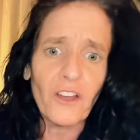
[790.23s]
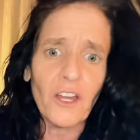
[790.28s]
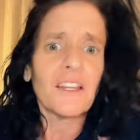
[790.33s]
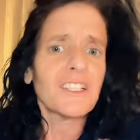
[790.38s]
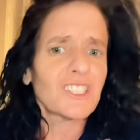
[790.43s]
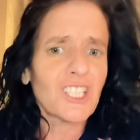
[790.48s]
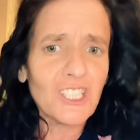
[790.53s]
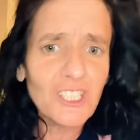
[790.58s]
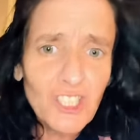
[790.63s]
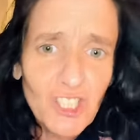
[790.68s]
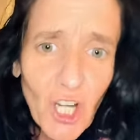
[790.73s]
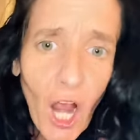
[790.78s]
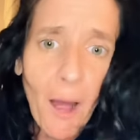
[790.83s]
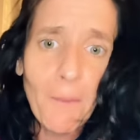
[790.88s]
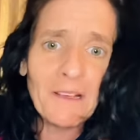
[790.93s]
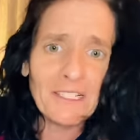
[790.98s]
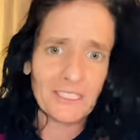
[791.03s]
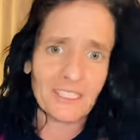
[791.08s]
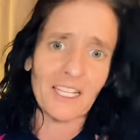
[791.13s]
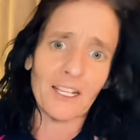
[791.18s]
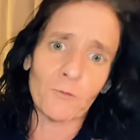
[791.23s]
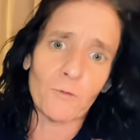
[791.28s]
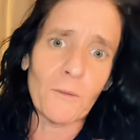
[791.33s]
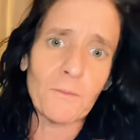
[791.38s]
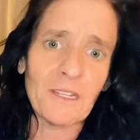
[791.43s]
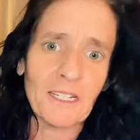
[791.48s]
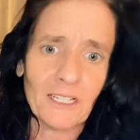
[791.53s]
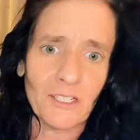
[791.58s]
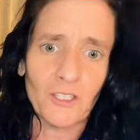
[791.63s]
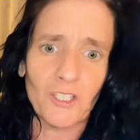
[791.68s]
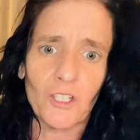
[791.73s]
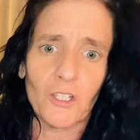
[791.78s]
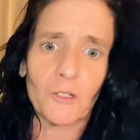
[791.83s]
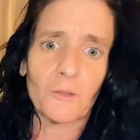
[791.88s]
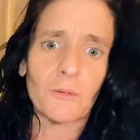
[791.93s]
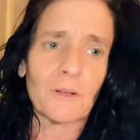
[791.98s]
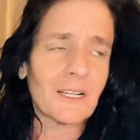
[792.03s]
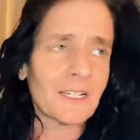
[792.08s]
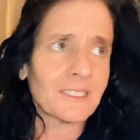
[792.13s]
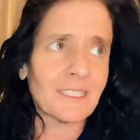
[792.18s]
It's the dumbest thing women can do
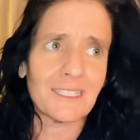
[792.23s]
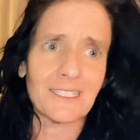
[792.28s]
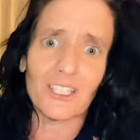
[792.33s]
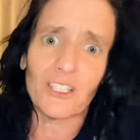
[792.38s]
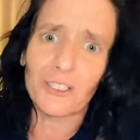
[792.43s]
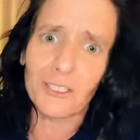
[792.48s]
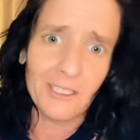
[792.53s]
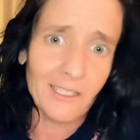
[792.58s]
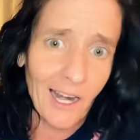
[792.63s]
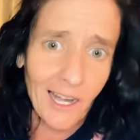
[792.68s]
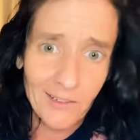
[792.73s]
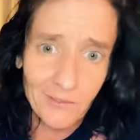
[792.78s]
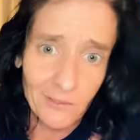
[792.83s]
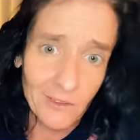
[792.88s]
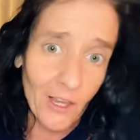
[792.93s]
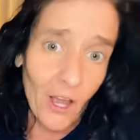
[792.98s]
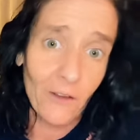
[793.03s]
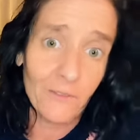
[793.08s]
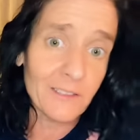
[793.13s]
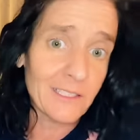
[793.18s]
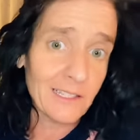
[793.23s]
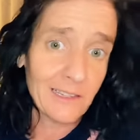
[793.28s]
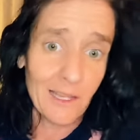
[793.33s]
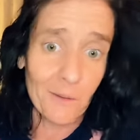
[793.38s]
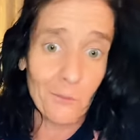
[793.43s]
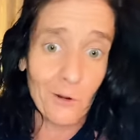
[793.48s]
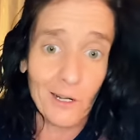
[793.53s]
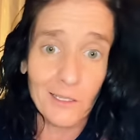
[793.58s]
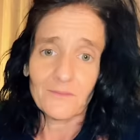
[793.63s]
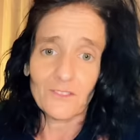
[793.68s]
because it's usually not even love, it's limerence.